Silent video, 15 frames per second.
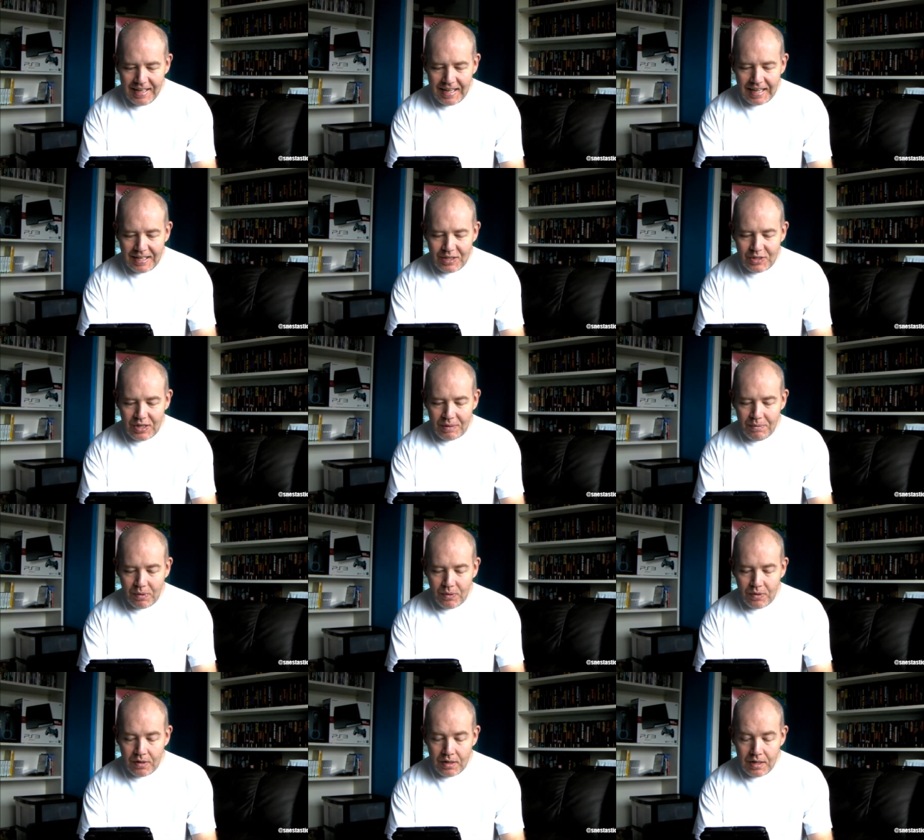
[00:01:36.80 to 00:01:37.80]
And
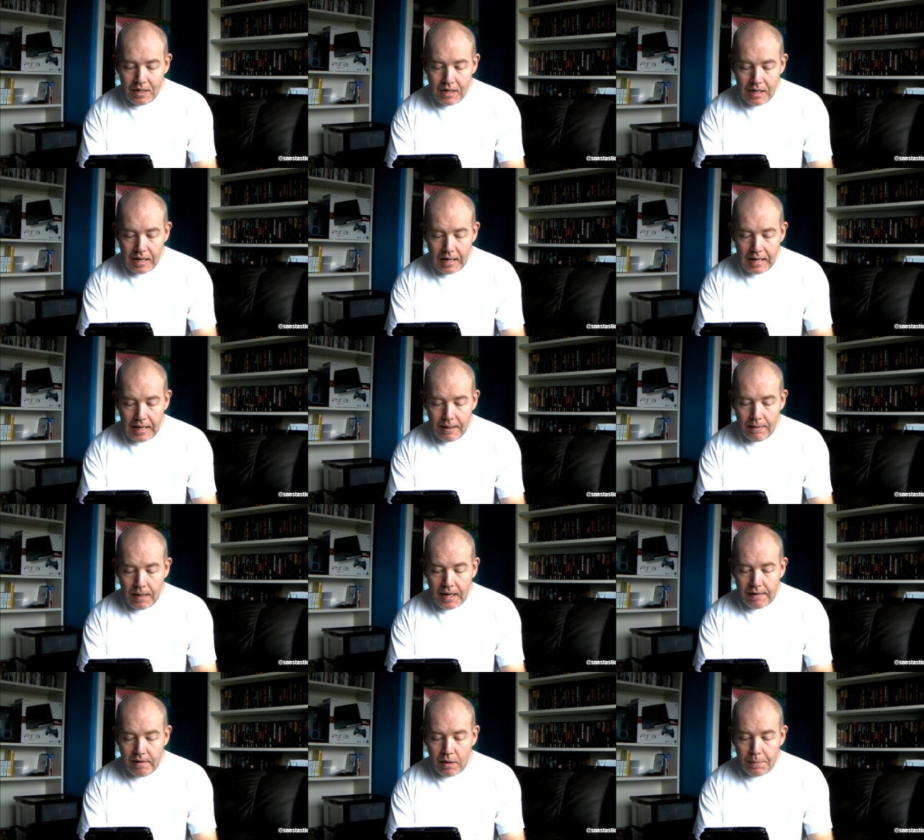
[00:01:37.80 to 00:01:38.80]
general
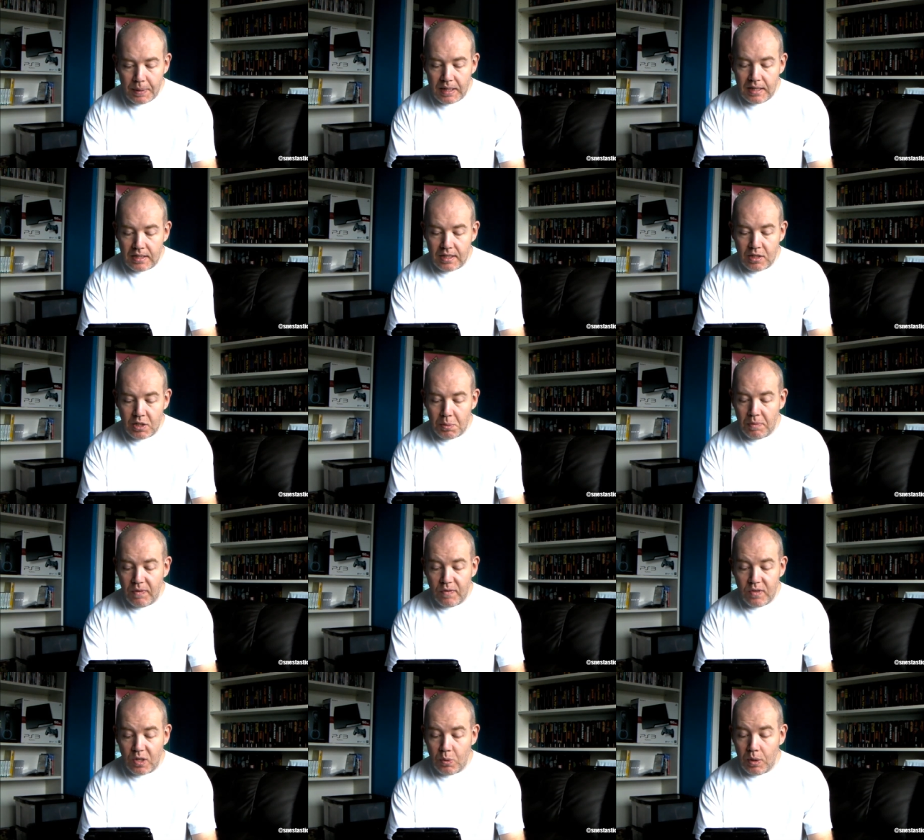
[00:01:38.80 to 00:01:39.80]
RRP seems to be
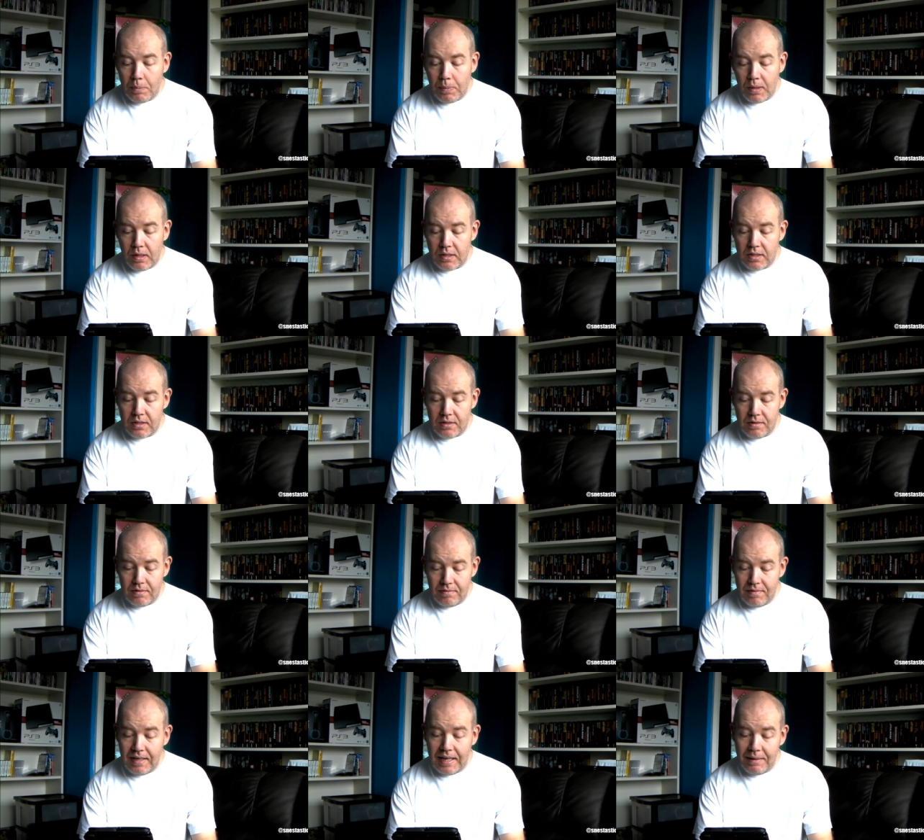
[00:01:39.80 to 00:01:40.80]
50 quid plus.
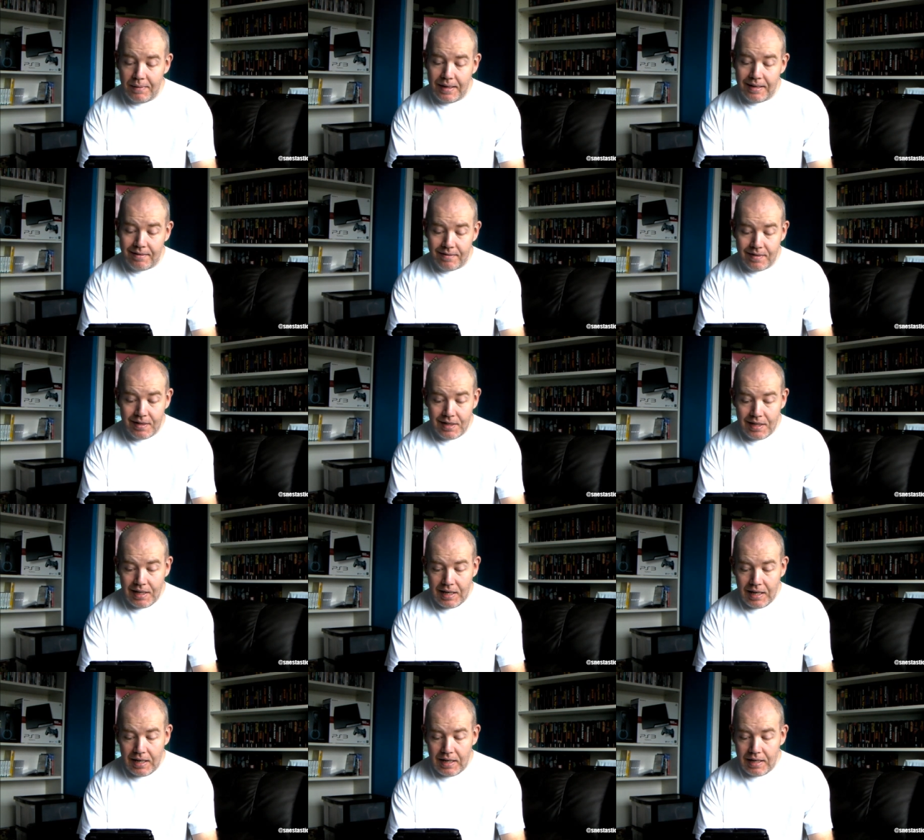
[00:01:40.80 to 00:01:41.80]
Yeah, well,
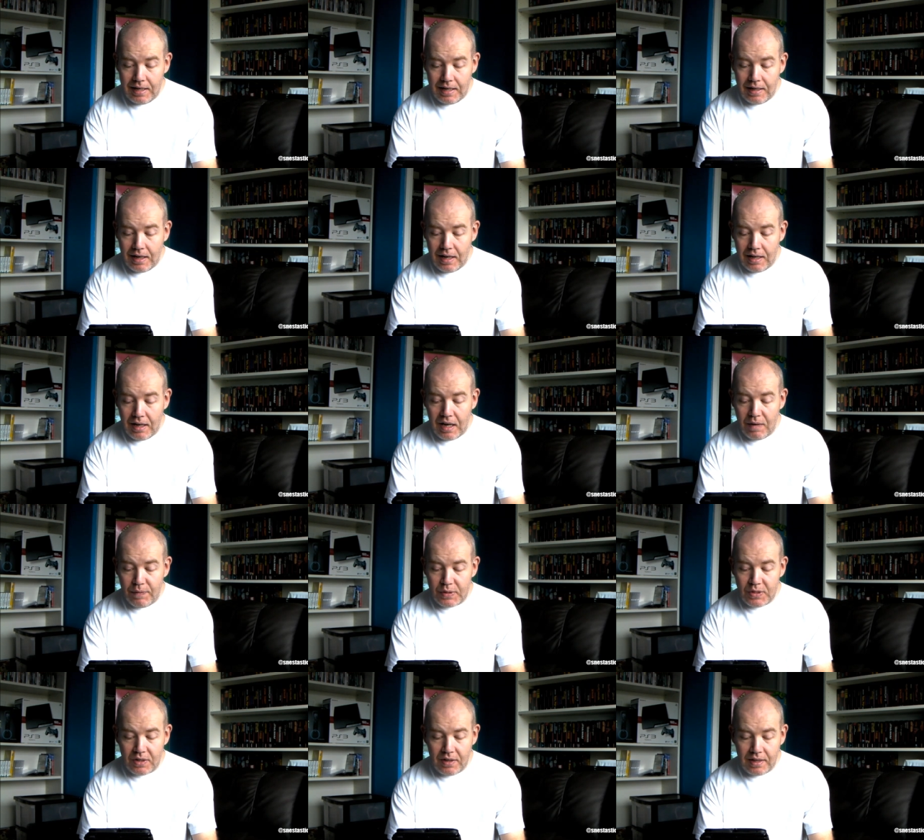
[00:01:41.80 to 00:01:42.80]
half a
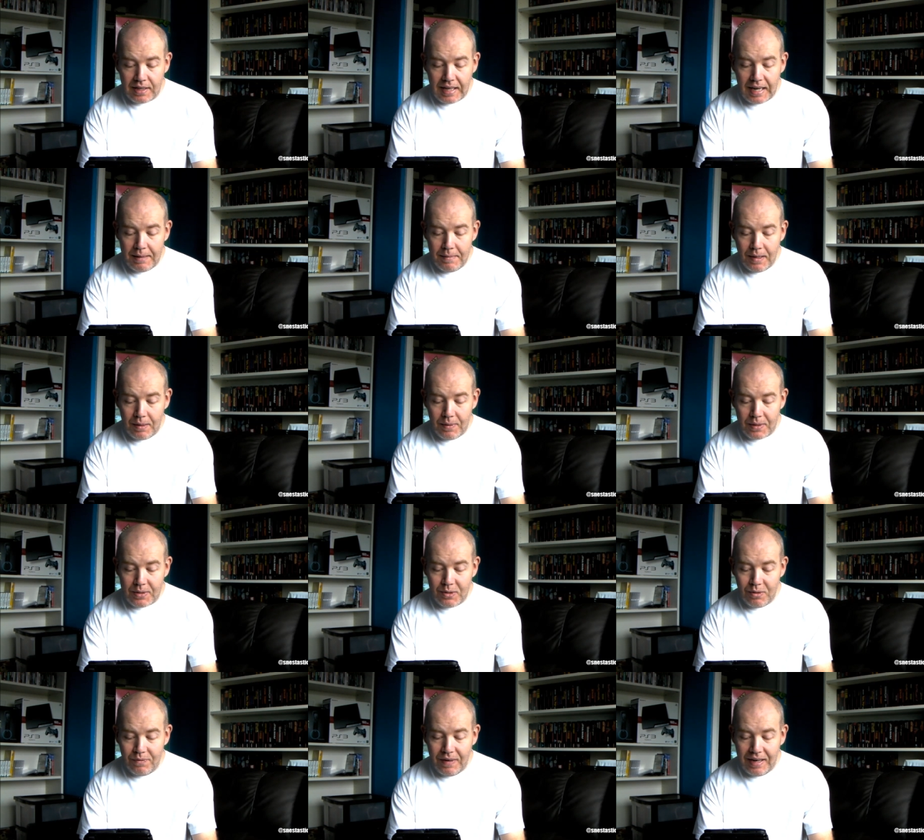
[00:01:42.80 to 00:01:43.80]
ton of the game, not what I
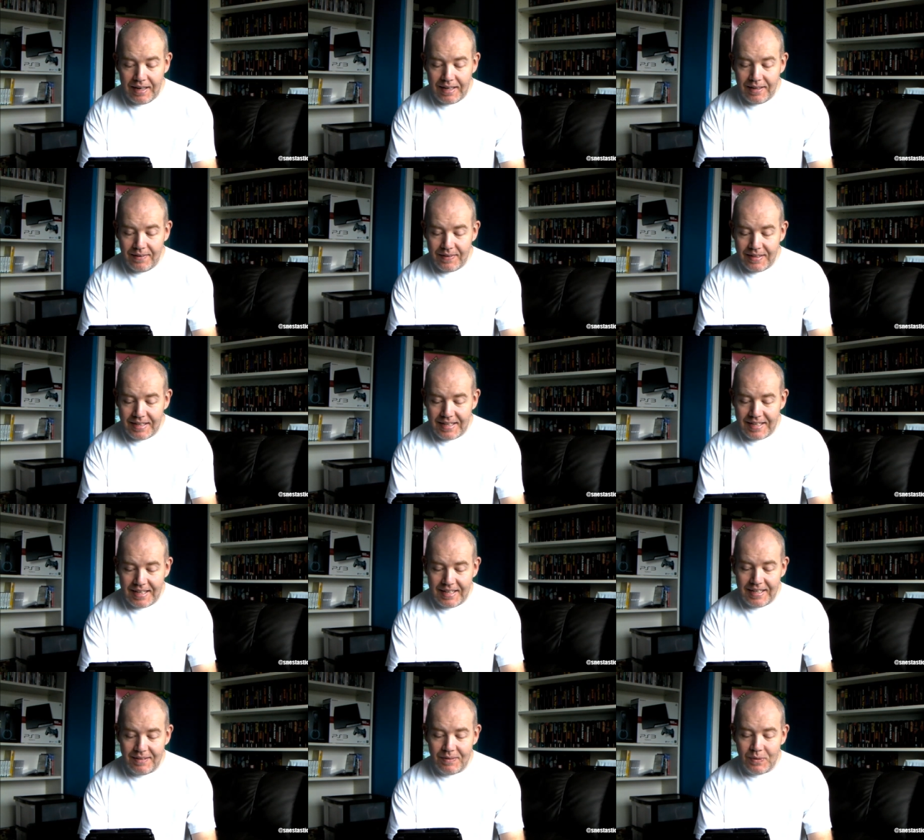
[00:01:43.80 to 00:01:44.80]
call value.
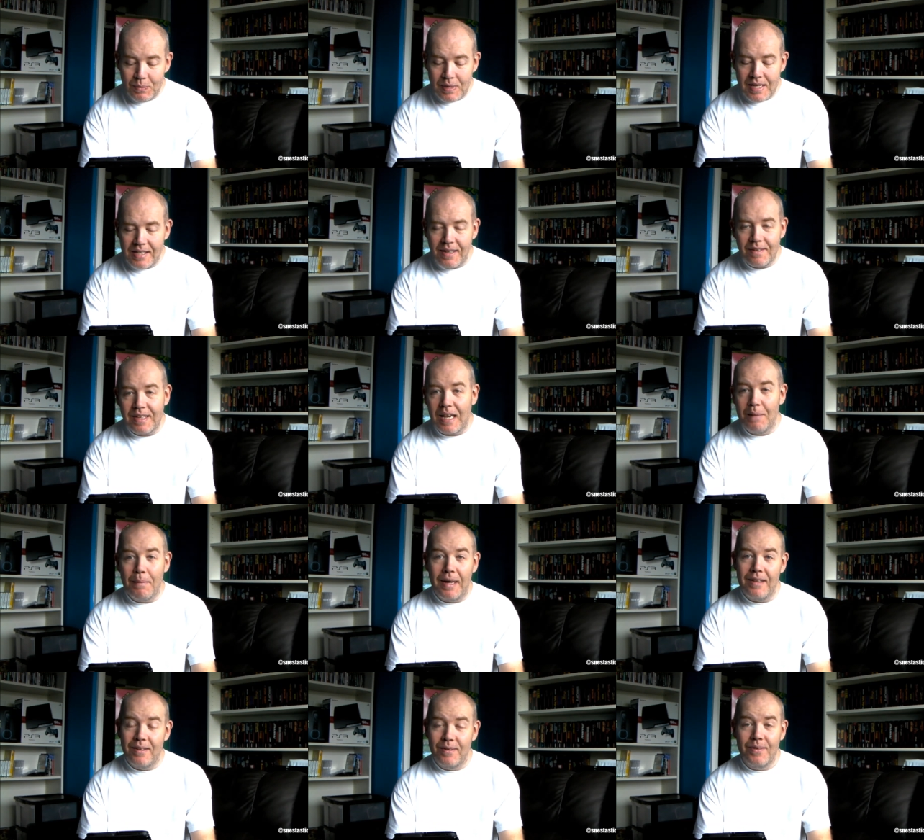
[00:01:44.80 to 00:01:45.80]
It's when you don't get a
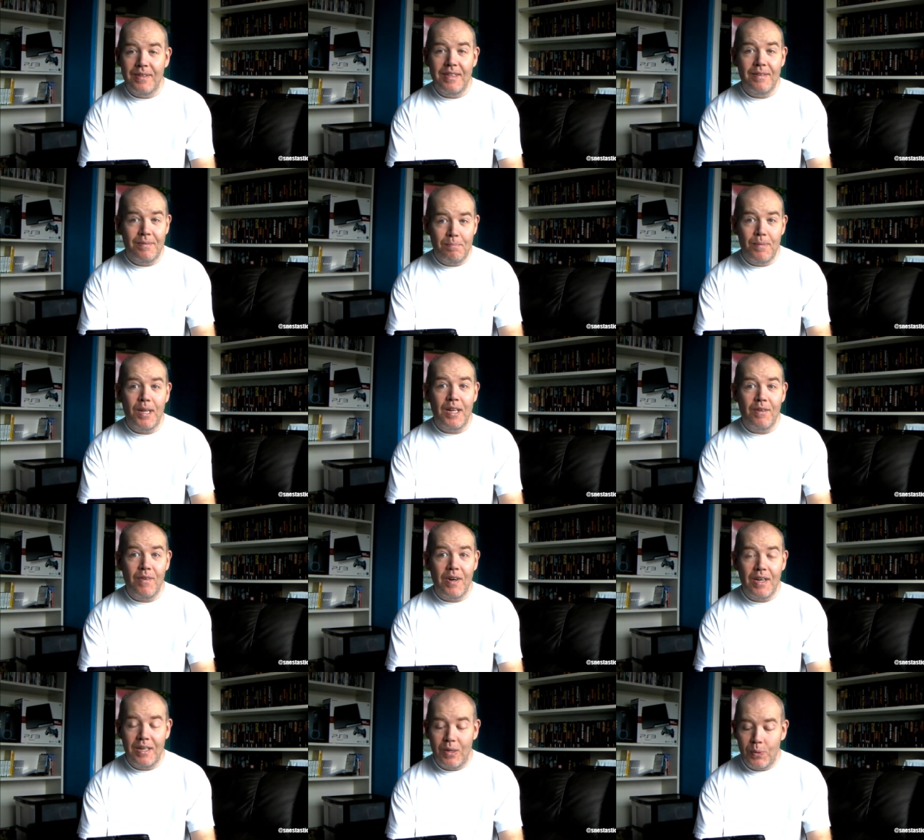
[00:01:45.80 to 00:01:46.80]
manual. You're bloody
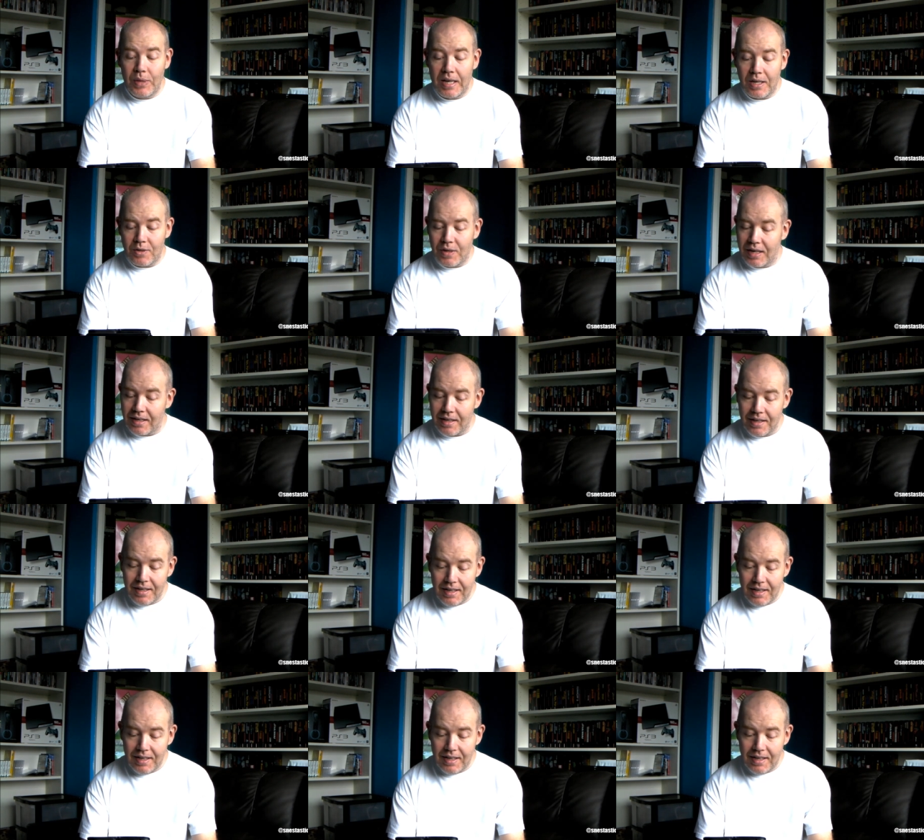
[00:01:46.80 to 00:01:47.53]
right and all there, Craig.